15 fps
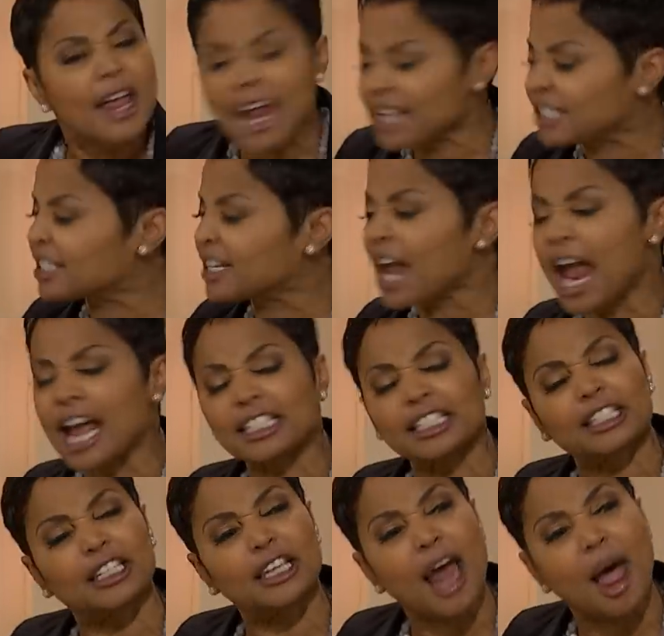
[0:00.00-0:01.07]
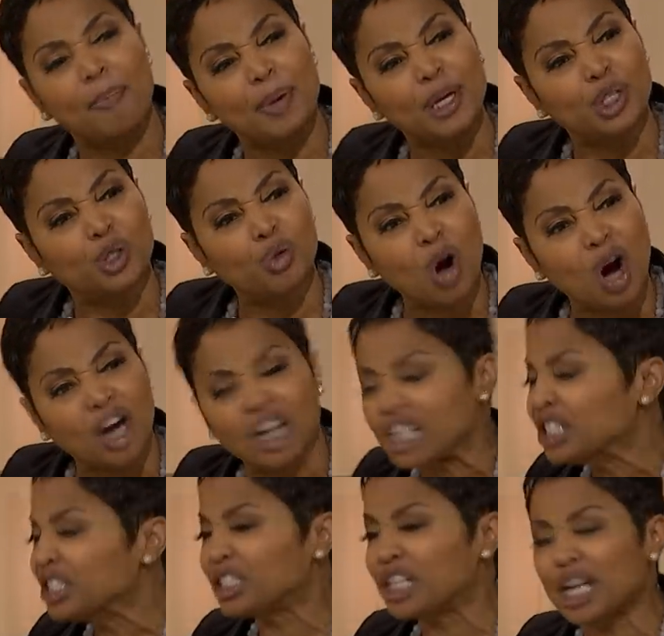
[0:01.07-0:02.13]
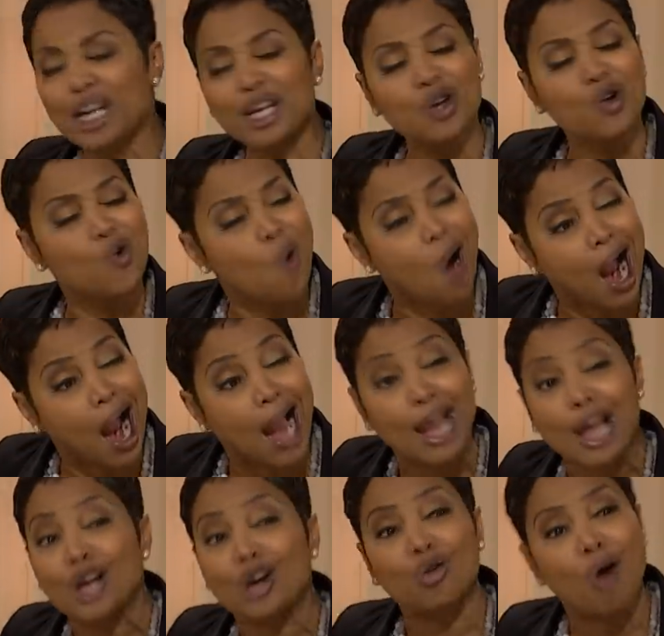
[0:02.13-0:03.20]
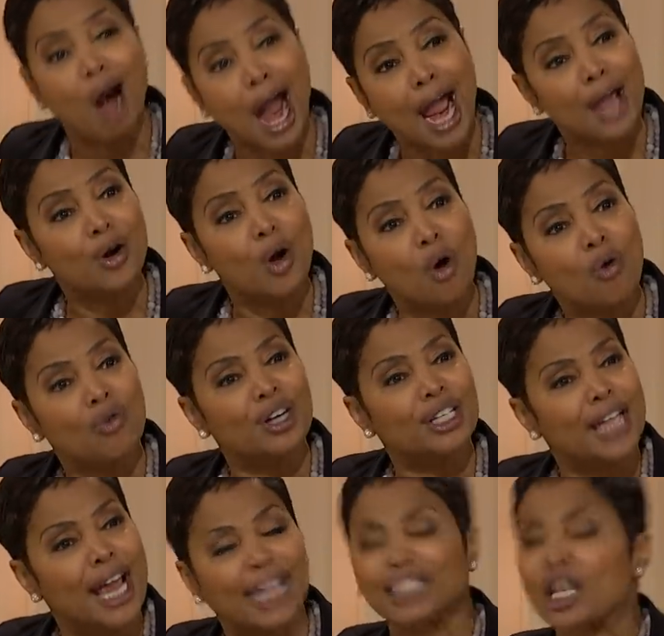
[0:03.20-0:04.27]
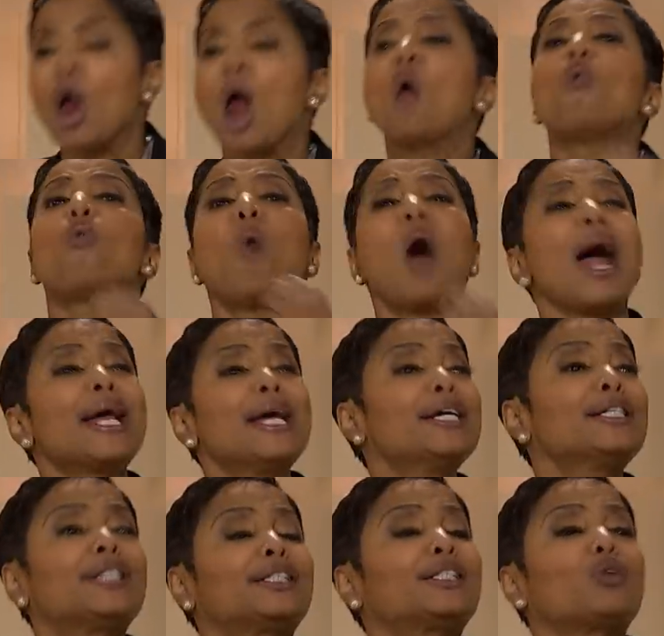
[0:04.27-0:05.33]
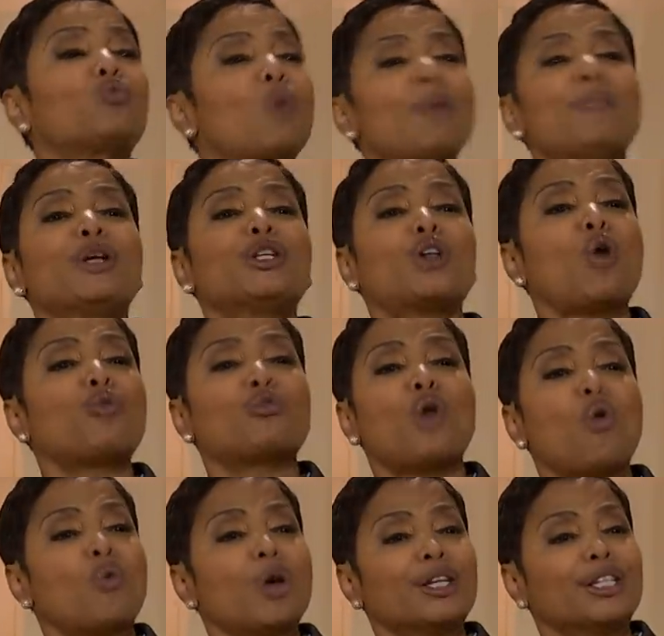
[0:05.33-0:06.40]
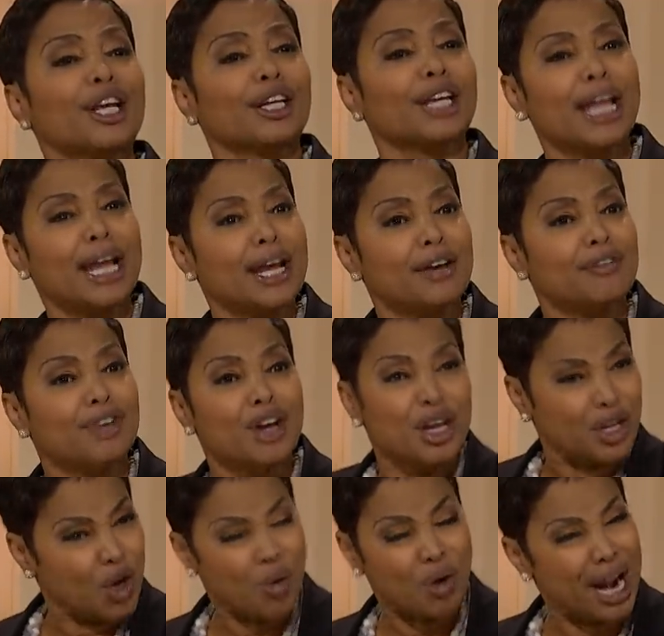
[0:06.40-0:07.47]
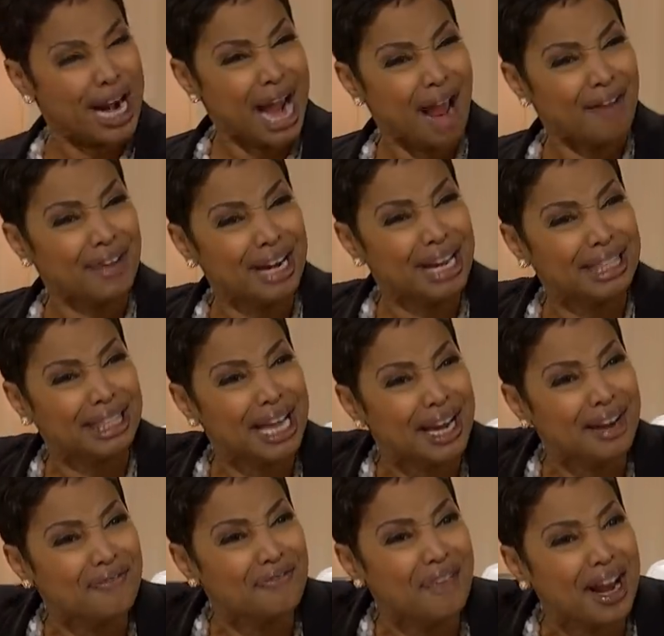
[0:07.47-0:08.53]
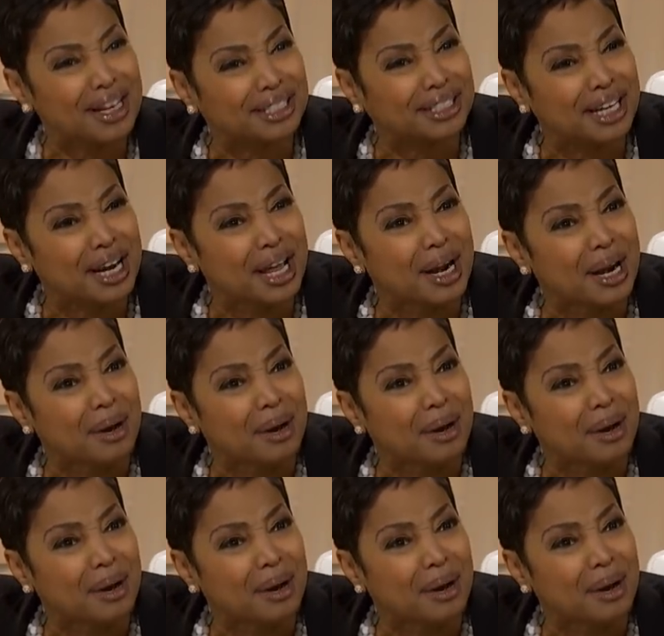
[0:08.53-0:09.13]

his cat's sloppy drunk, DUI, crying over his ex. Why is it that women don't know when to leave? You didn't have anything invested in